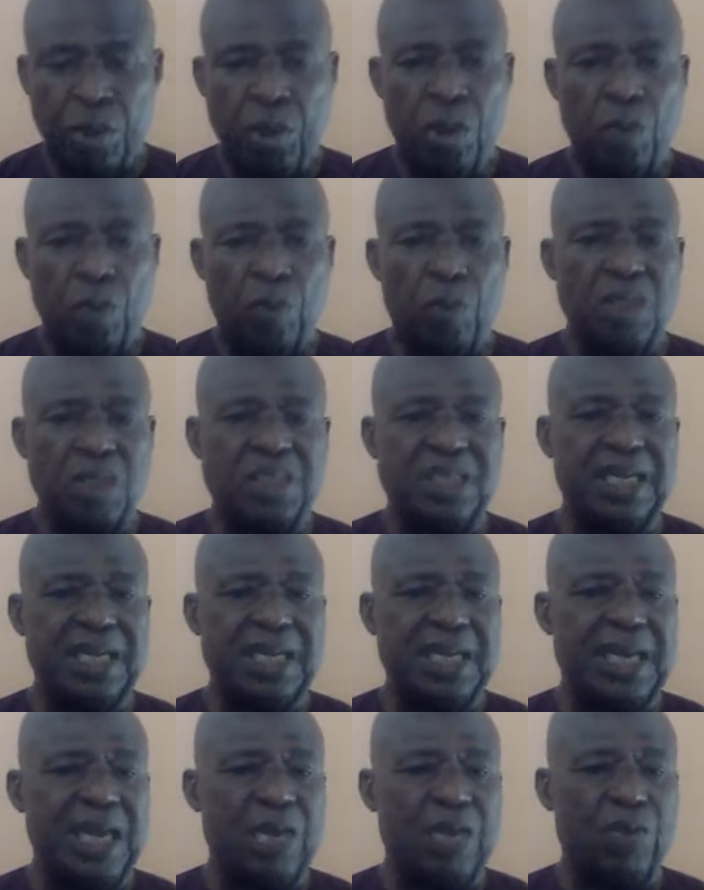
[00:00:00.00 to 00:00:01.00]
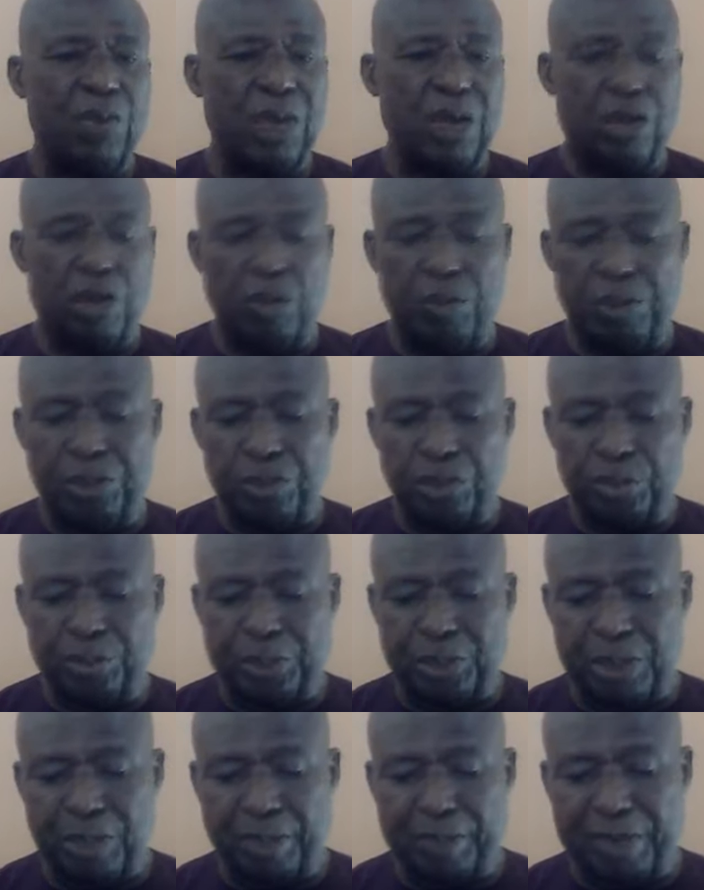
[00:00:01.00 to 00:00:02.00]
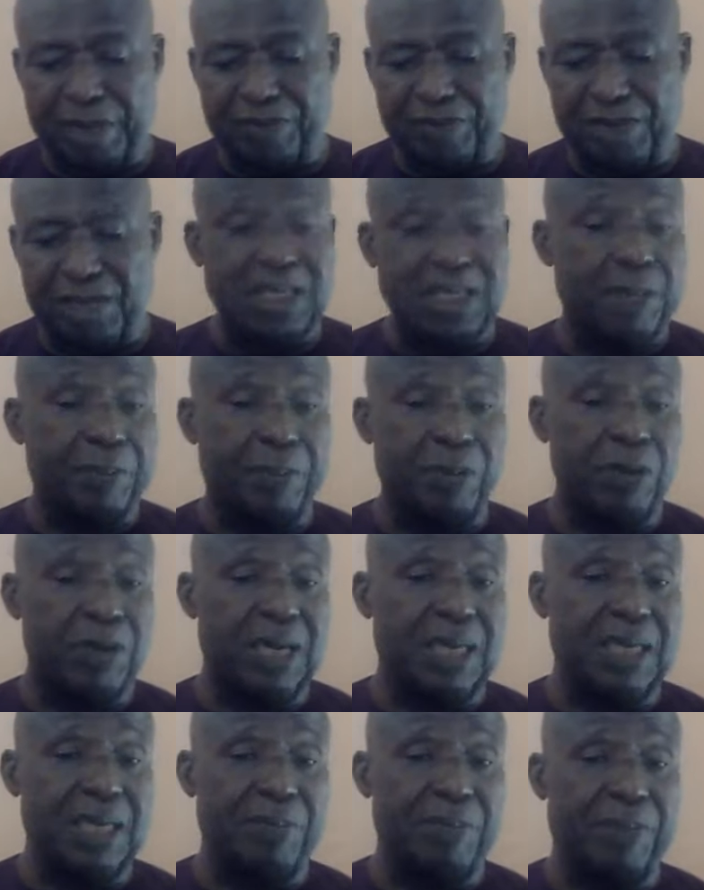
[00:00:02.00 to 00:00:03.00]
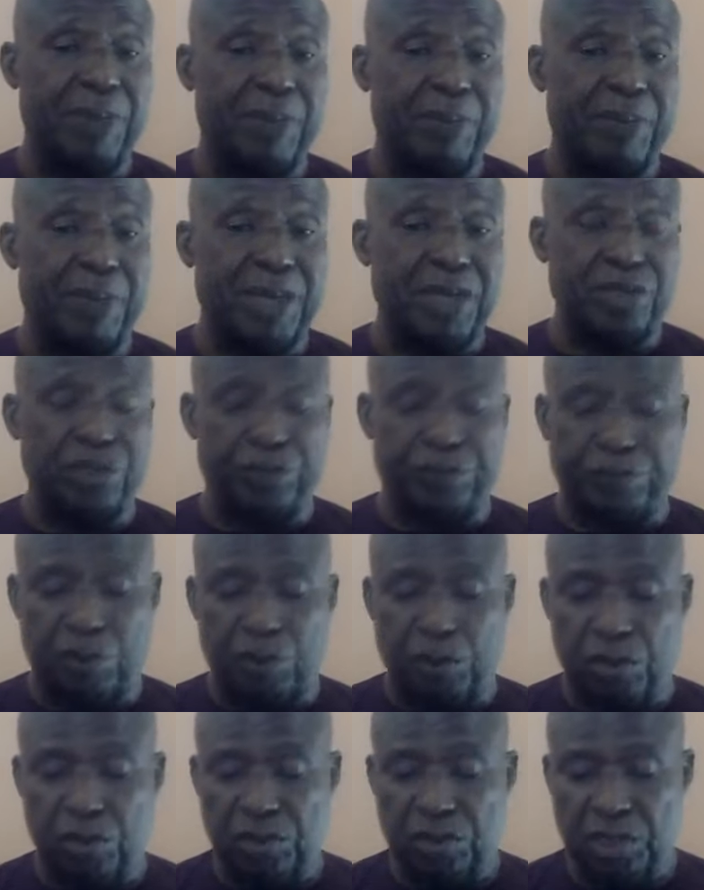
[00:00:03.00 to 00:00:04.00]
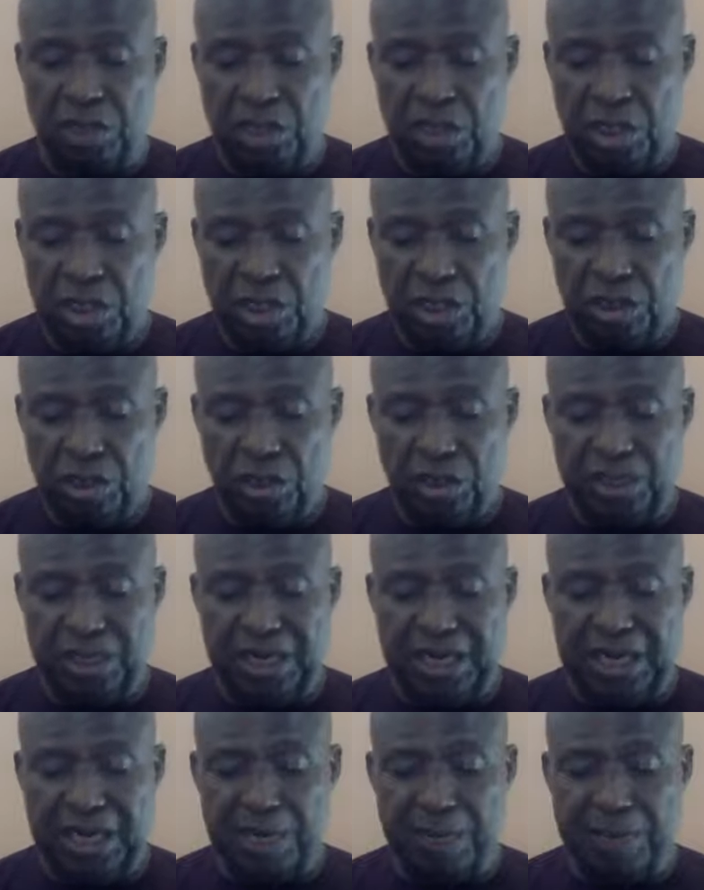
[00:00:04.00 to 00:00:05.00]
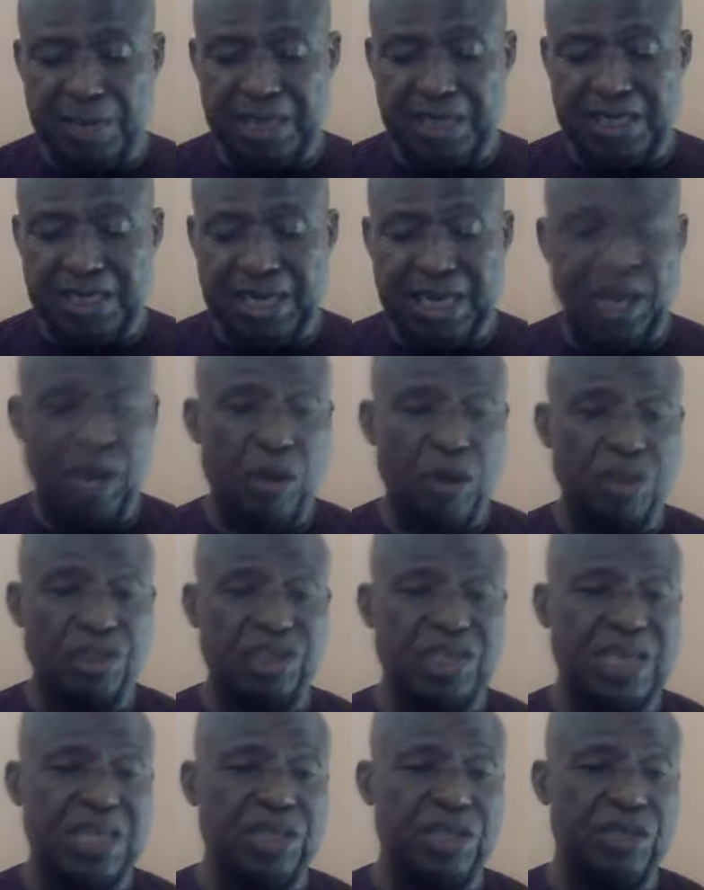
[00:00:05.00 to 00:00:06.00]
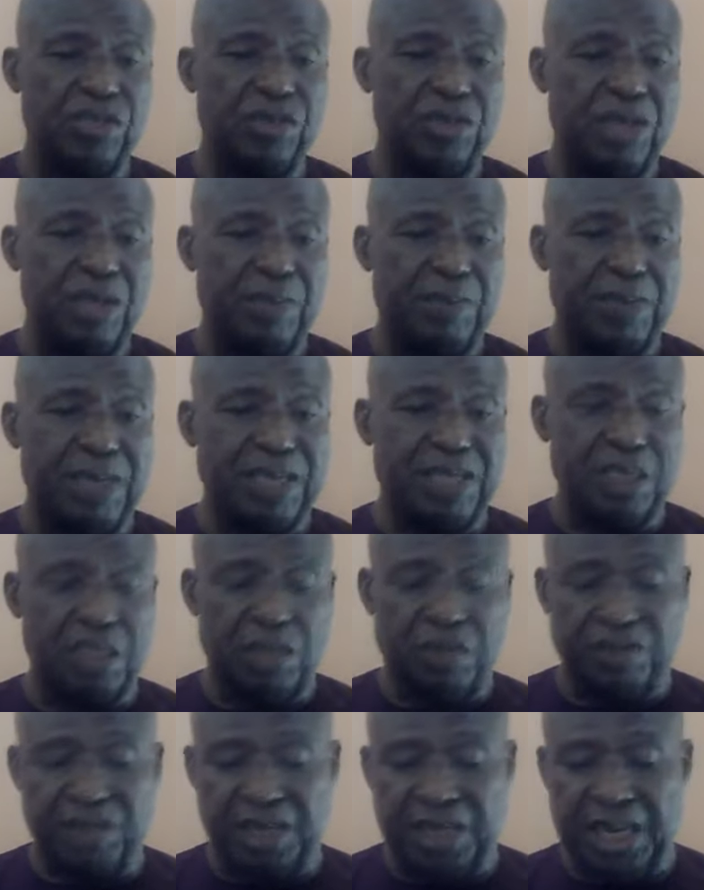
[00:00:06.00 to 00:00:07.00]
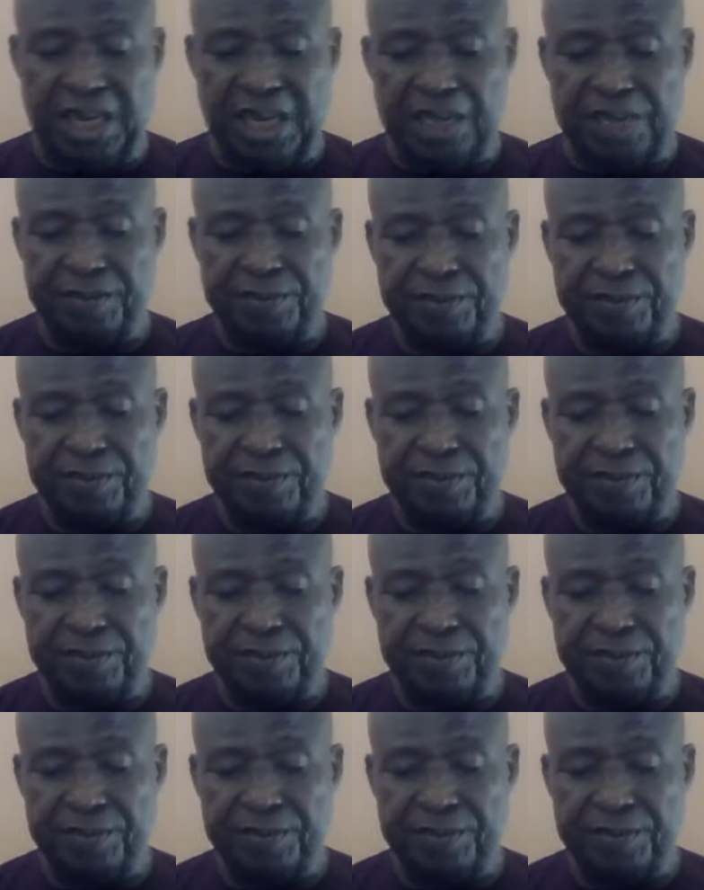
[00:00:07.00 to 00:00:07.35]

Once again, I welcome you to Spiritual Breakfast, a program that prepares you for your daily blessing I ushers into the blessing of the day.